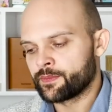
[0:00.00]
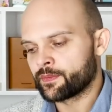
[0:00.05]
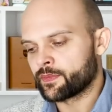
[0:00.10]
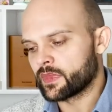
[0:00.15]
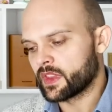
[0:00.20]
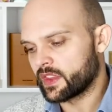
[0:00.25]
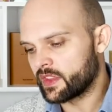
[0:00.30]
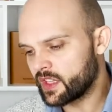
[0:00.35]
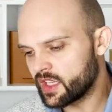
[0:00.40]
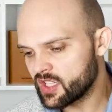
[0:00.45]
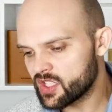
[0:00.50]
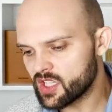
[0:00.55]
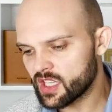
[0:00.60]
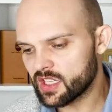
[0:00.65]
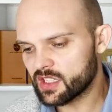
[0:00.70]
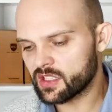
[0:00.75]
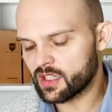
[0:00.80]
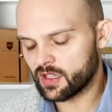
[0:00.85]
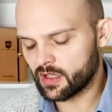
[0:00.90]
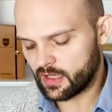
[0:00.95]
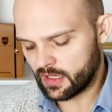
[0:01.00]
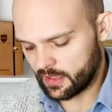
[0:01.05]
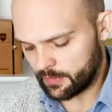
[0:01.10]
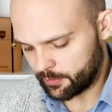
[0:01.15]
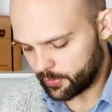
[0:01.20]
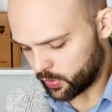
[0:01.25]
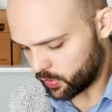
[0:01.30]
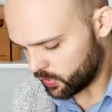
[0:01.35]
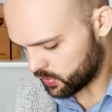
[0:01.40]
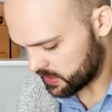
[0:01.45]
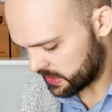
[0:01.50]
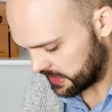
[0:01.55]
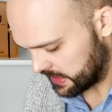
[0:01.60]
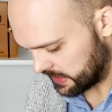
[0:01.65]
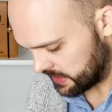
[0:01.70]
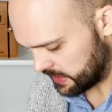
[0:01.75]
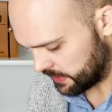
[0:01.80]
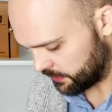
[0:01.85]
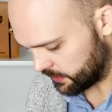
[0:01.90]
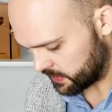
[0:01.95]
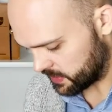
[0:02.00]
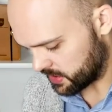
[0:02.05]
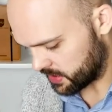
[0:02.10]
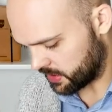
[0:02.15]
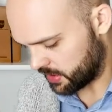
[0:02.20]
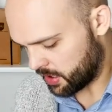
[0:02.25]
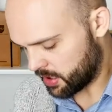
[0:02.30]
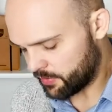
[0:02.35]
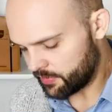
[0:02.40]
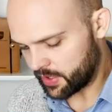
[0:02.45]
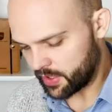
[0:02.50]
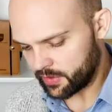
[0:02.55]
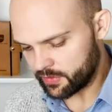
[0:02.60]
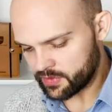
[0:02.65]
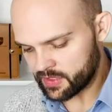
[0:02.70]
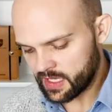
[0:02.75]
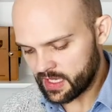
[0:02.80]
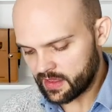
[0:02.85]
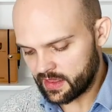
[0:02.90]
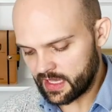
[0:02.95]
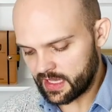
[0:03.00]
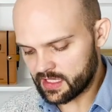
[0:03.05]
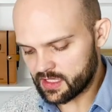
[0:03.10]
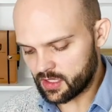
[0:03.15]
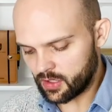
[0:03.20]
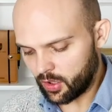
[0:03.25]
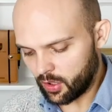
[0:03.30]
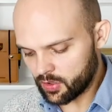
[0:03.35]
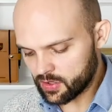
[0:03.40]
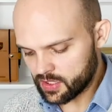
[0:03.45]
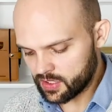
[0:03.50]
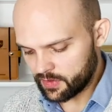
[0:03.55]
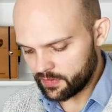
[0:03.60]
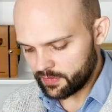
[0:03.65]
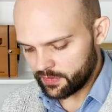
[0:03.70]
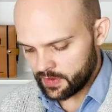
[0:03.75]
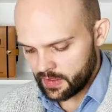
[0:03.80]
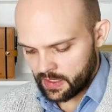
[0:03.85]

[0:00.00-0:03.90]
These things are important in different scenarios. There's lots of